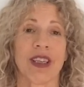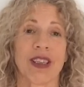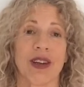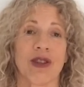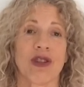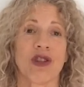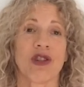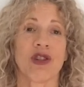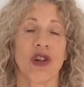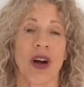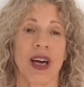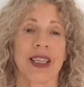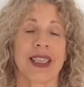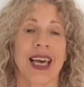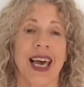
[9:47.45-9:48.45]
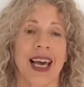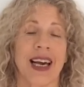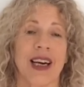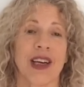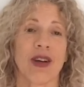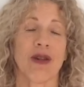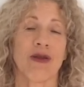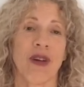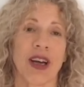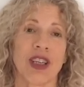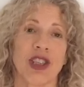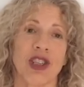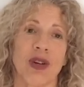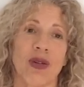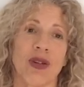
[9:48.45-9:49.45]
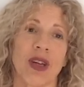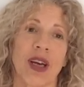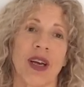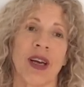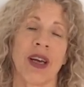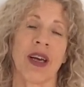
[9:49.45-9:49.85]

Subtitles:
So try to anchor your right shoulder,